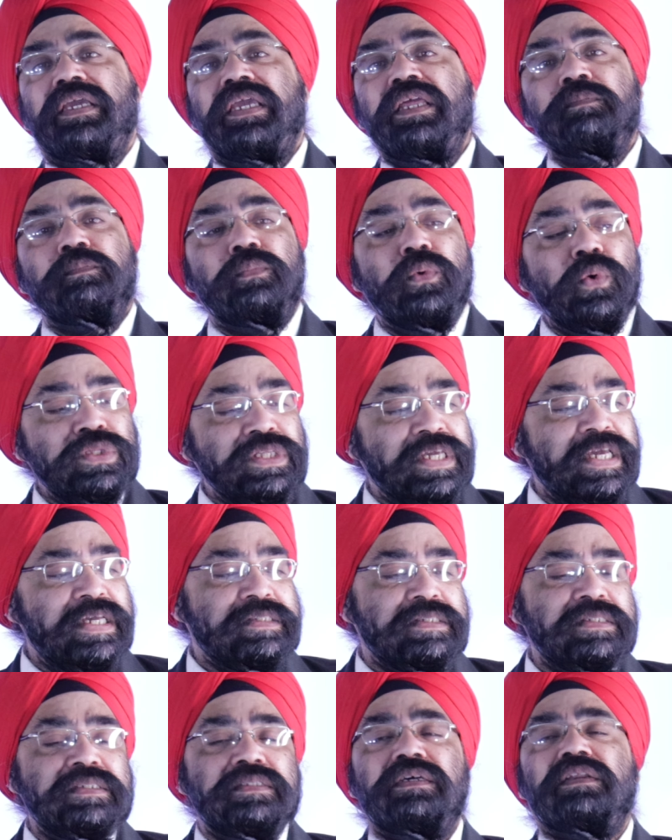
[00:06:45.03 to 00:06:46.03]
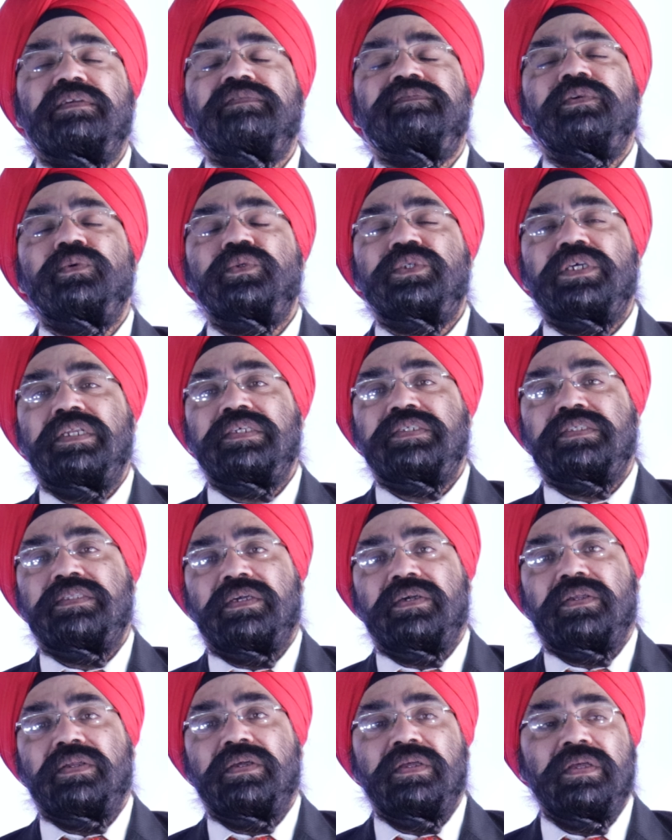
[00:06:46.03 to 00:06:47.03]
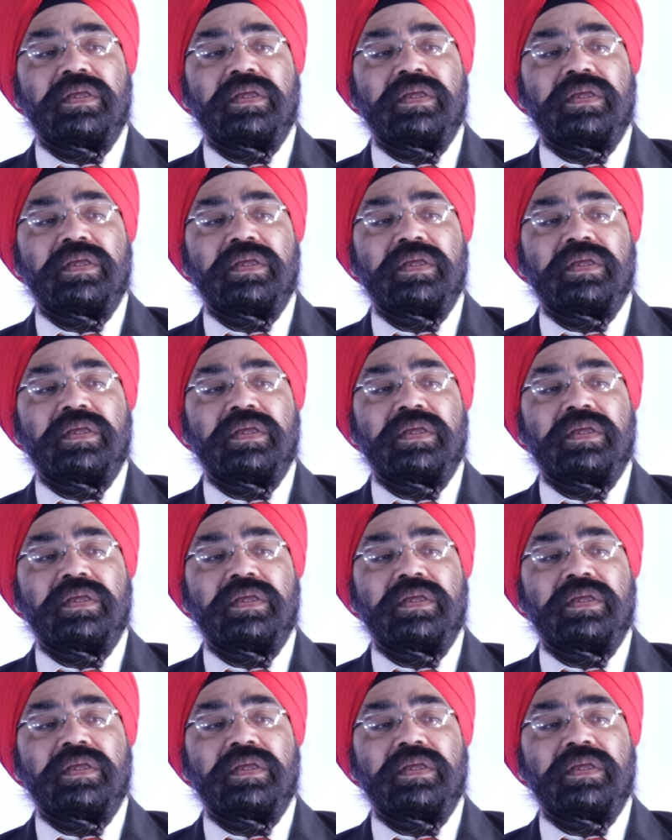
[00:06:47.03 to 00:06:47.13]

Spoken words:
In both cases, the refusal is there.